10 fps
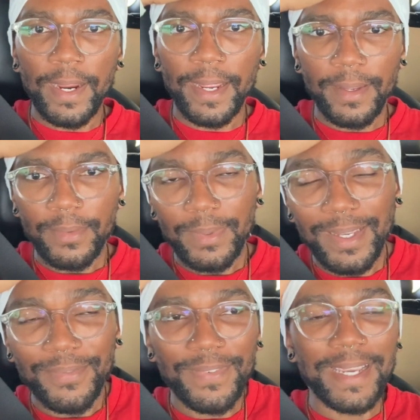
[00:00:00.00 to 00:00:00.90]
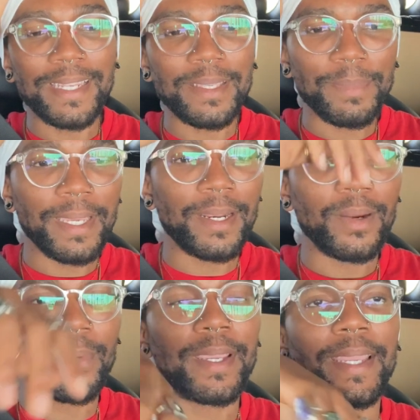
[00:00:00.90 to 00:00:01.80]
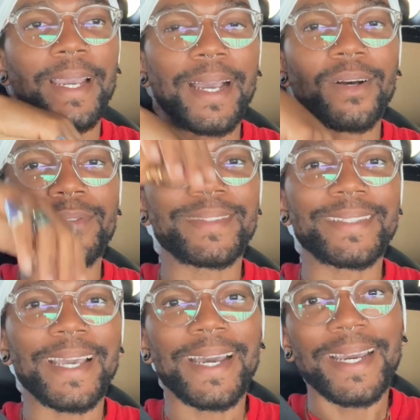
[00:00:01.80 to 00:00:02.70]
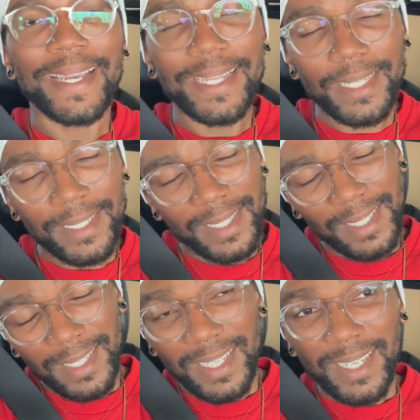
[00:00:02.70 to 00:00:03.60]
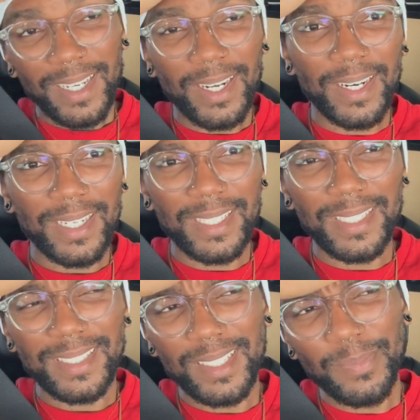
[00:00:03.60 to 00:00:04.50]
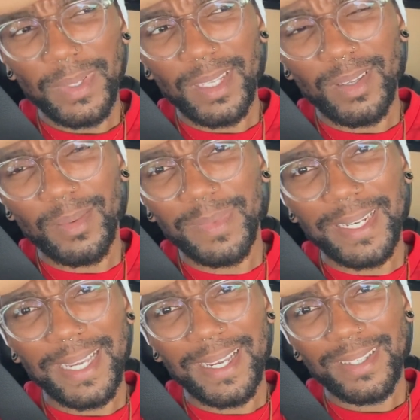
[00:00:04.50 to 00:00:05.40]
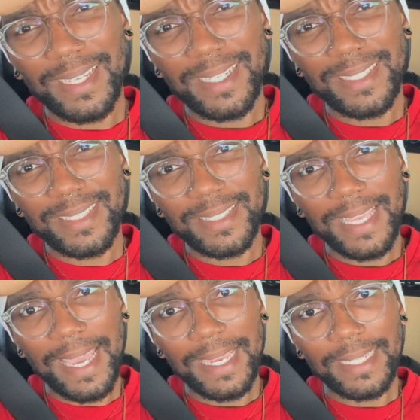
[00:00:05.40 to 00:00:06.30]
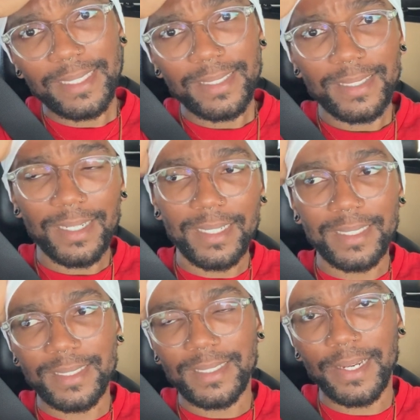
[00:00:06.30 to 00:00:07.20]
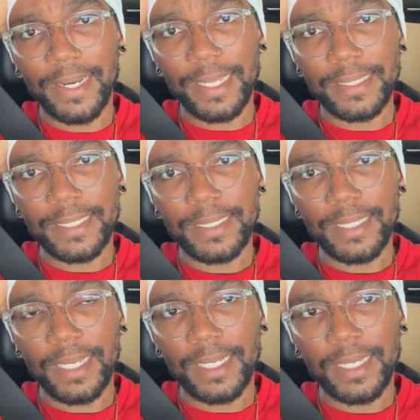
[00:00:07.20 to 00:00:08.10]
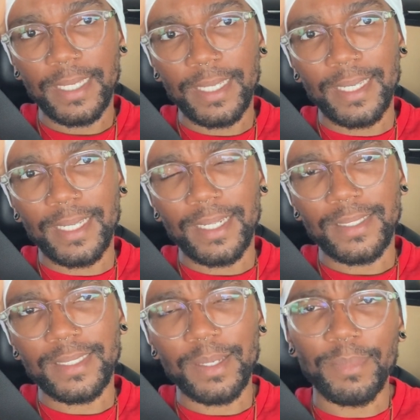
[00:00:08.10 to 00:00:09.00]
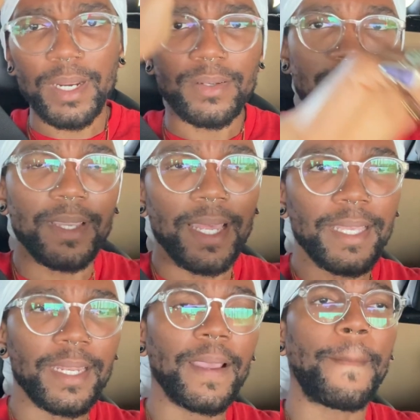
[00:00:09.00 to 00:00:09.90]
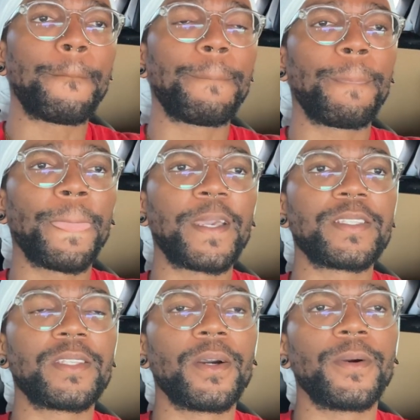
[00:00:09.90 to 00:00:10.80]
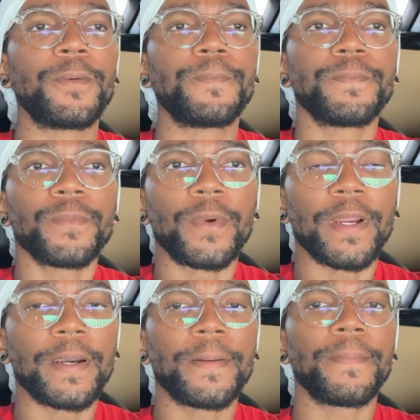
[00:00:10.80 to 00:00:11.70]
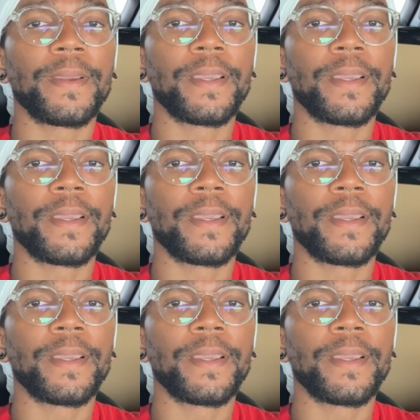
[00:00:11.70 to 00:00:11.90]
right, we have finally made our way outside. Currently, it took me a little minute. I just sat and started staring at TikTok, and I was like, bro, you got to get up. So we're up,